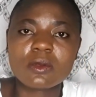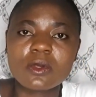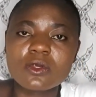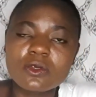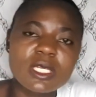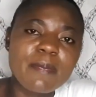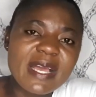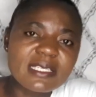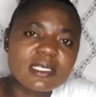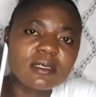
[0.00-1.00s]
So the
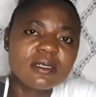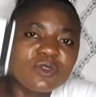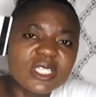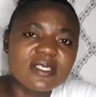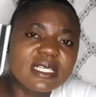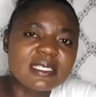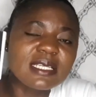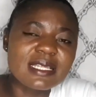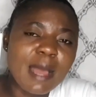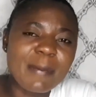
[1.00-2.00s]
person
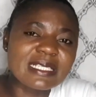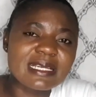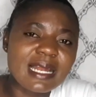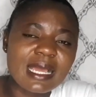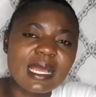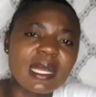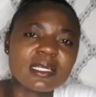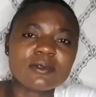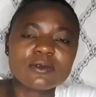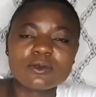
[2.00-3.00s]
restricted that particular
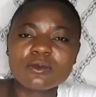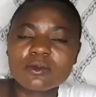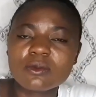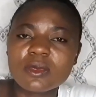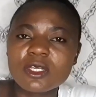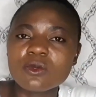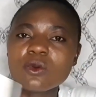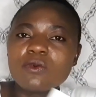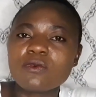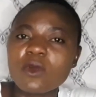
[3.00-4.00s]
card,
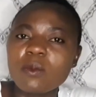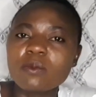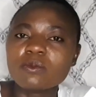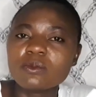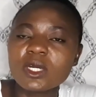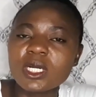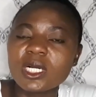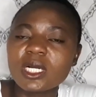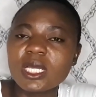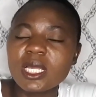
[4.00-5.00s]
from
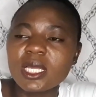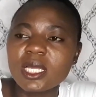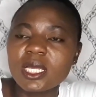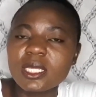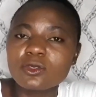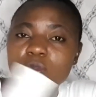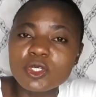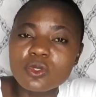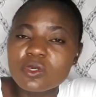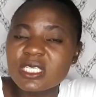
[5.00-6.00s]
to be
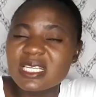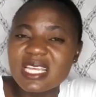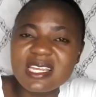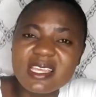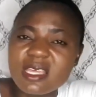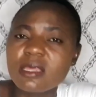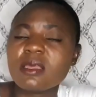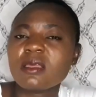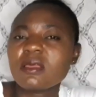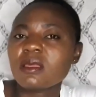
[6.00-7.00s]
used in any
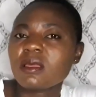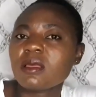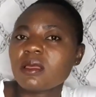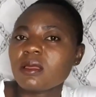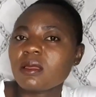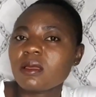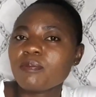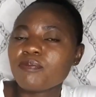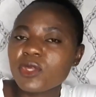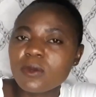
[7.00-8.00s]

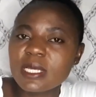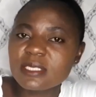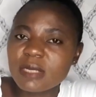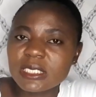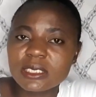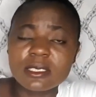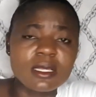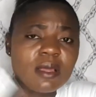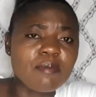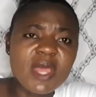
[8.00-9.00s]
POS
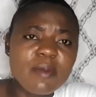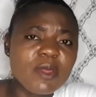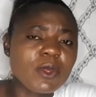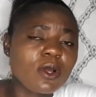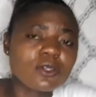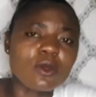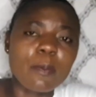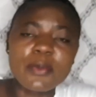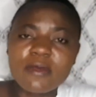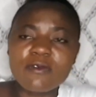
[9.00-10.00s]
machine. Maybe because
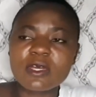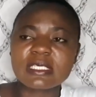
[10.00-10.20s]
of previous